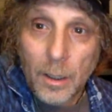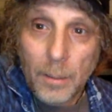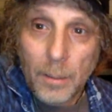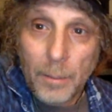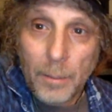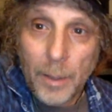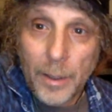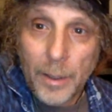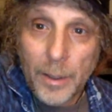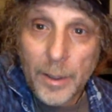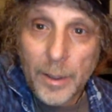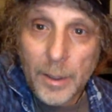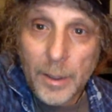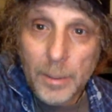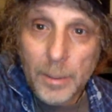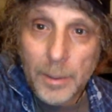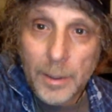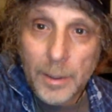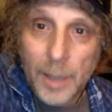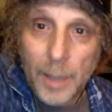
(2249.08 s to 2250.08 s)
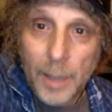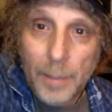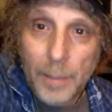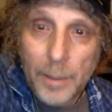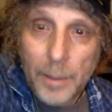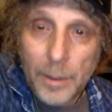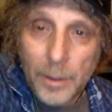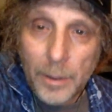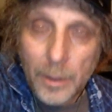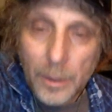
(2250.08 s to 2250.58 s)
Merry Christmas, Happy
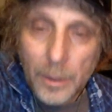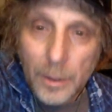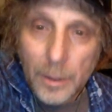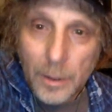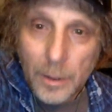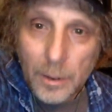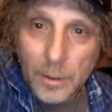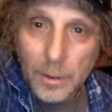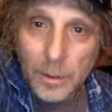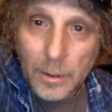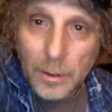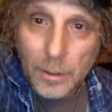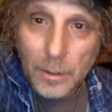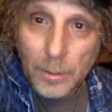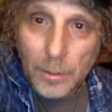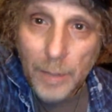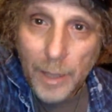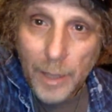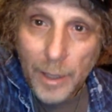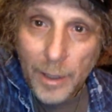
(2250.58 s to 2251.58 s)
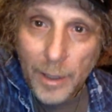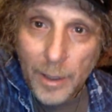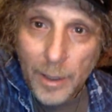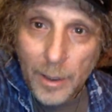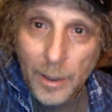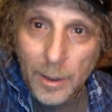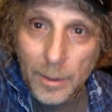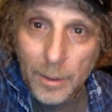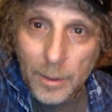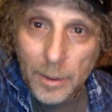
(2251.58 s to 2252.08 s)
New Year to you too, Matt.
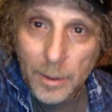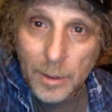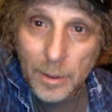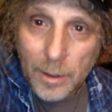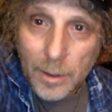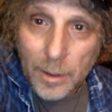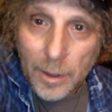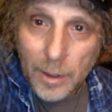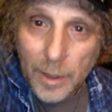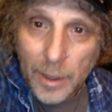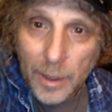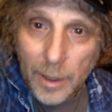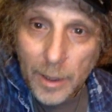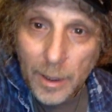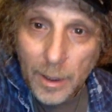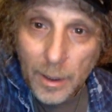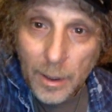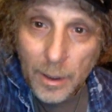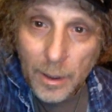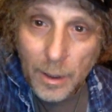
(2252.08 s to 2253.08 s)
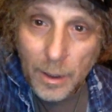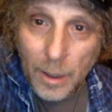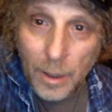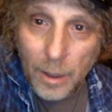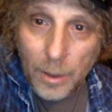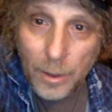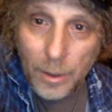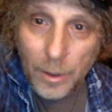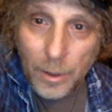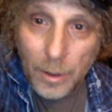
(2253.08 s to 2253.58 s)
Just looking at the
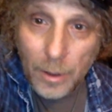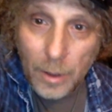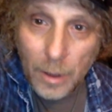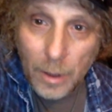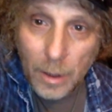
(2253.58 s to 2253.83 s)
other.